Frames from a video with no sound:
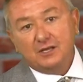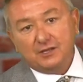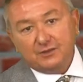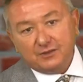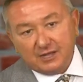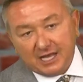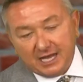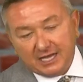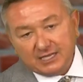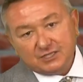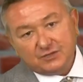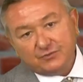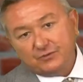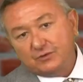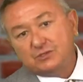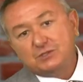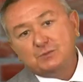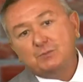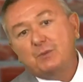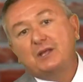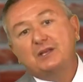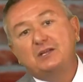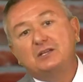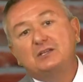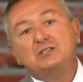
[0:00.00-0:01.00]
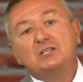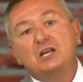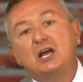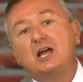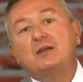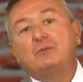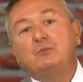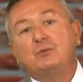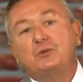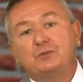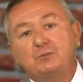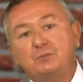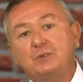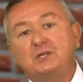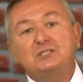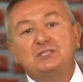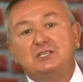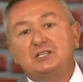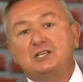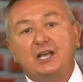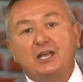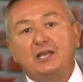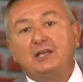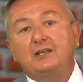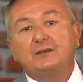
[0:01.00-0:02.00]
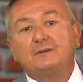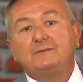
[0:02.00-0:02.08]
Thanks for spending time with me today.